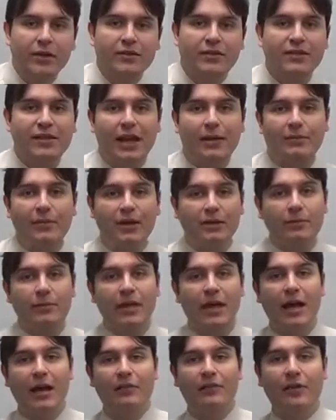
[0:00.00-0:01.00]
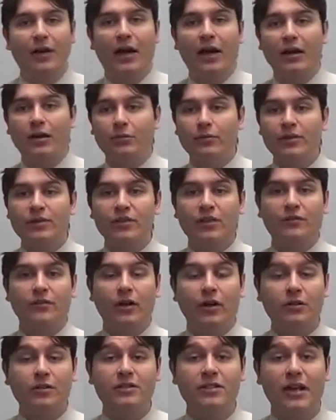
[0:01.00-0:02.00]
Does that make me have a higher risk of
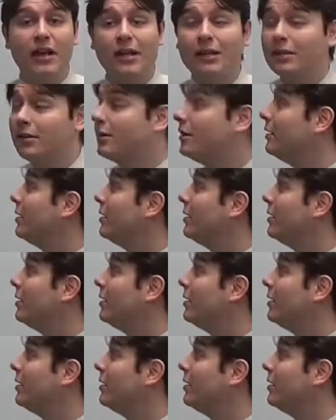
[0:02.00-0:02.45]
heart attack?